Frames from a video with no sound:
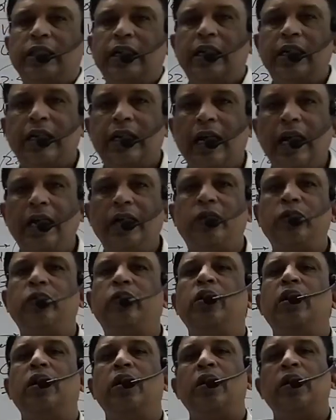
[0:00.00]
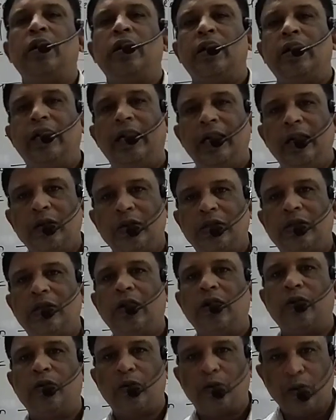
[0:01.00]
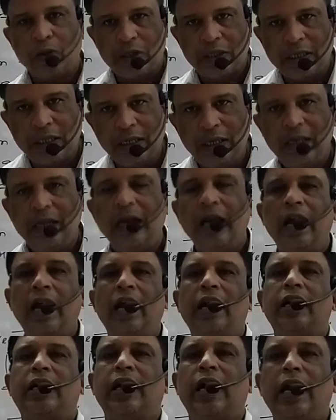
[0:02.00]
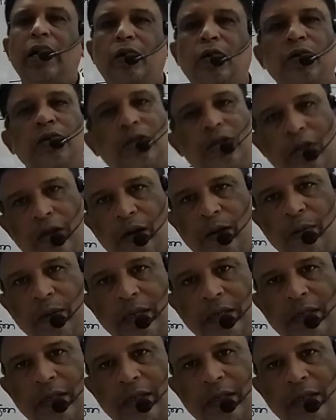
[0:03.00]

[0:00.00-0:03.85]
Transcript: then try to deduce the question and try to solve it.